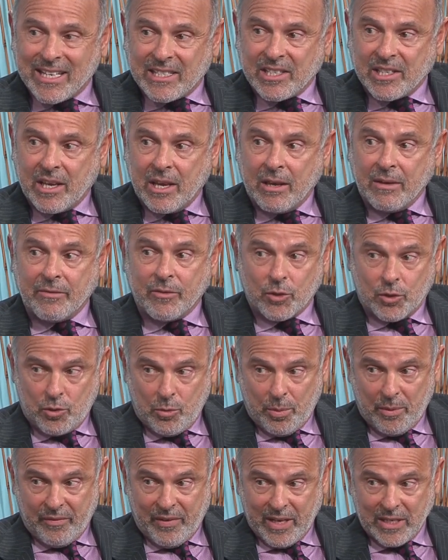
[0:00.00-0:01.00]
asking for
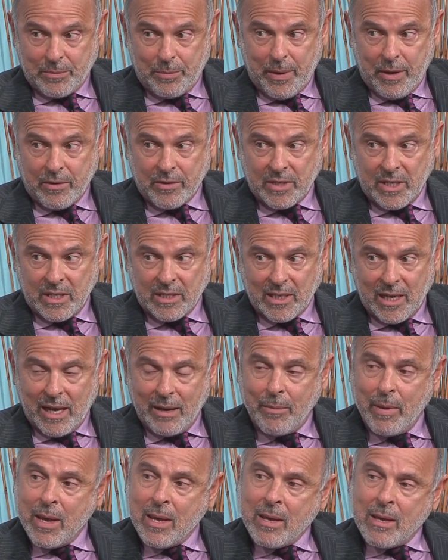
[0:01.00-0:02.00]
supervised parenting
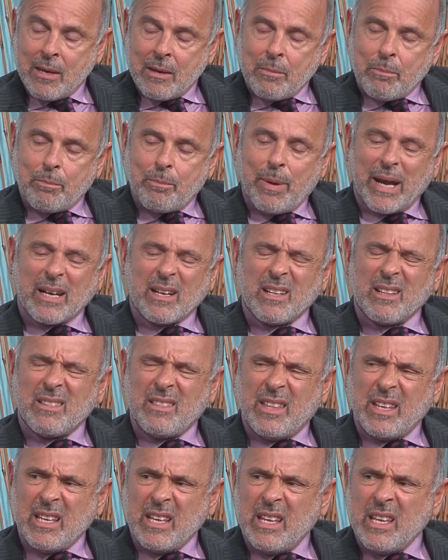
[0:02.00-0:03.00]
time, but
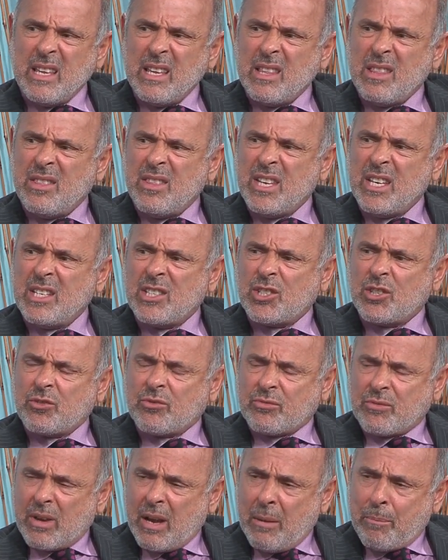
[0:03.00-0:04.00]
the
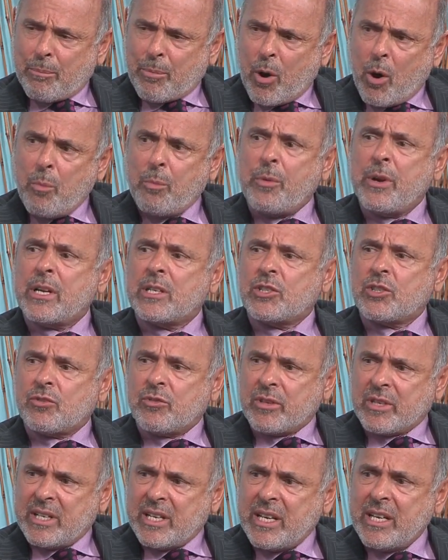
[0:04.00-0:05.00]
appropriate
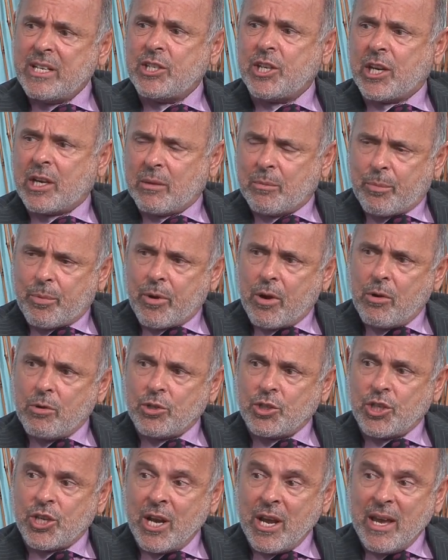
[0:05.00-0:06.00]
strategic
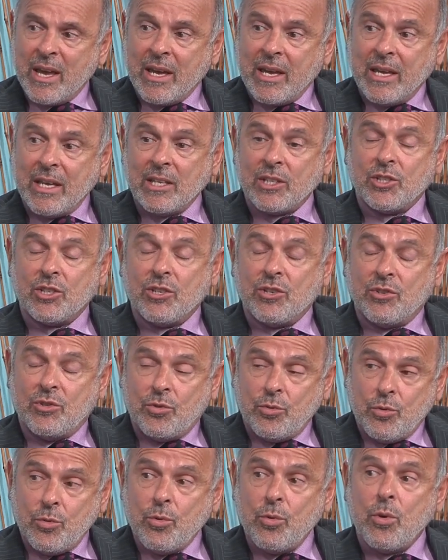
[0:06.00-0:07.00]
approach is
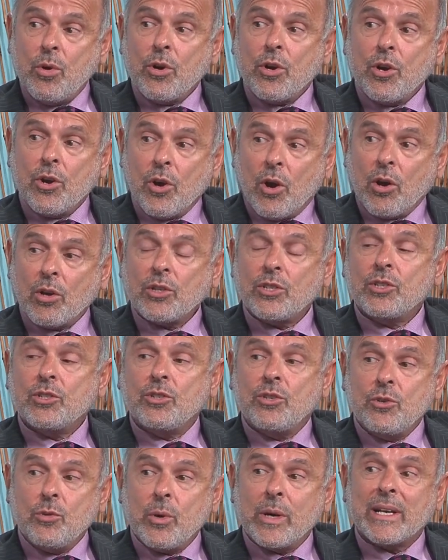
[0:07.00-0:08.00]
do not
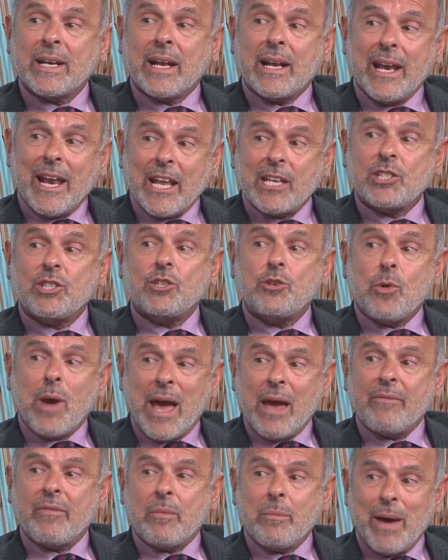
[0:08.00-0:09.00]
do it unless you
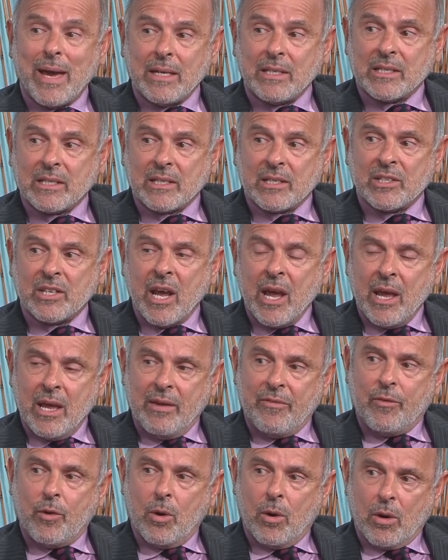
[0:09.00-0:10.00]
have a basis.
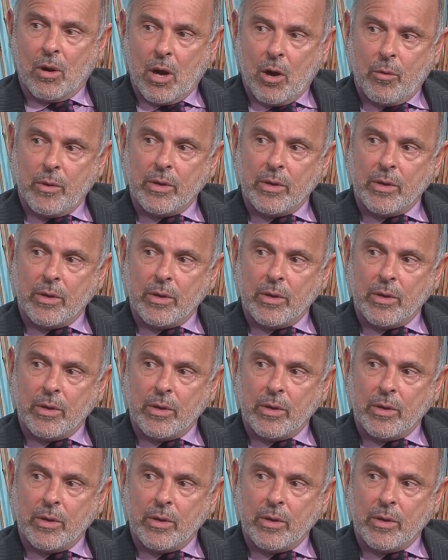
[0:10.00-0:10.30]
If you are